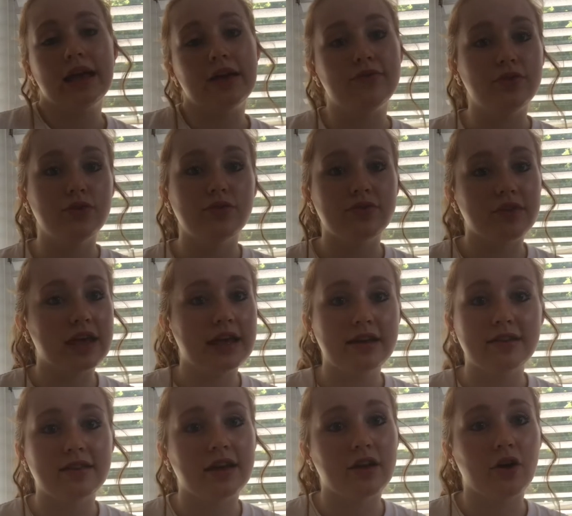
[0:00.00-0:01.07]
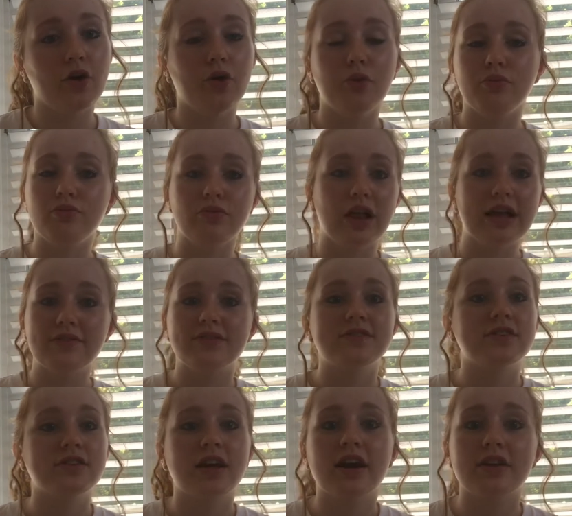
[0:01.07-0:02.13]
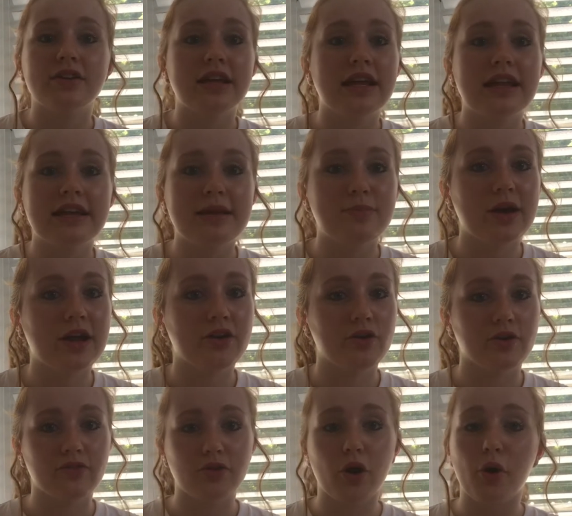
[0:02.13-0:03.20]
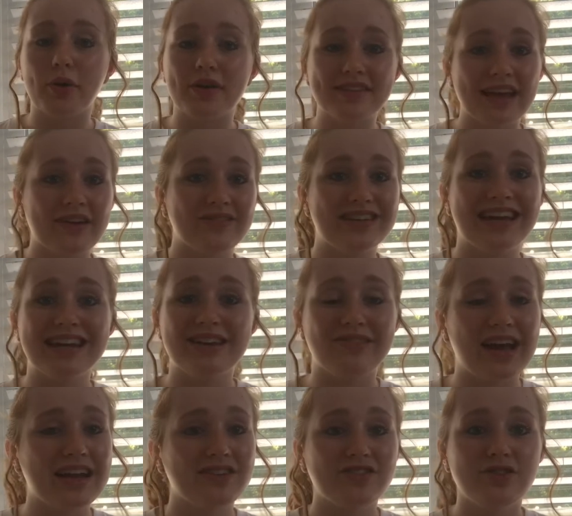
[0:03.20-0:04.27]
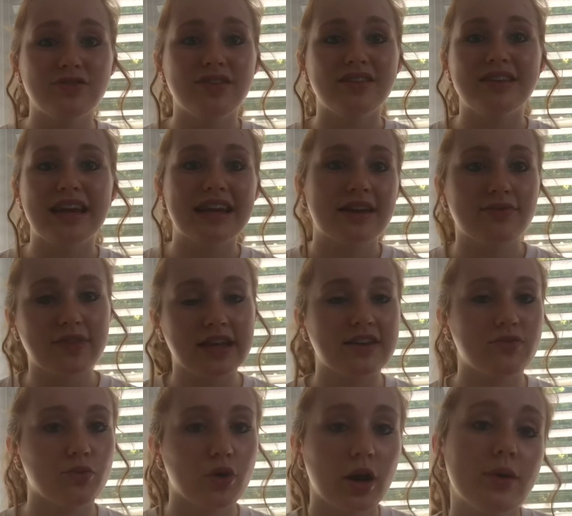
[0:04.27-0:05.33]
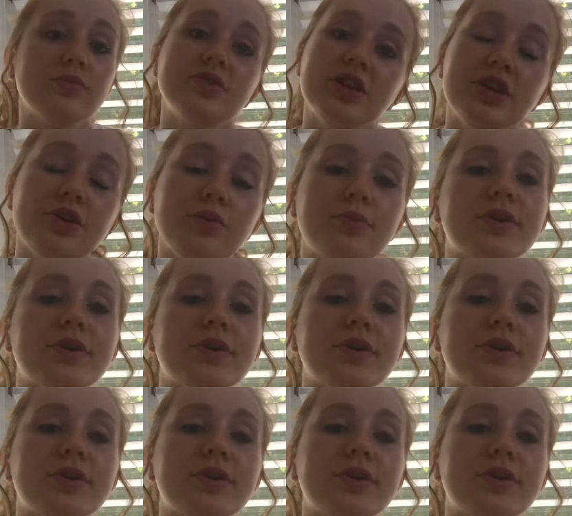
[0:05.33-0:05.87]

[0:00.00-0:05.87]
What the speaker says: if you think that, oh, life is not going to get any better, or if you always have a negative attitude, then negative things will come to you.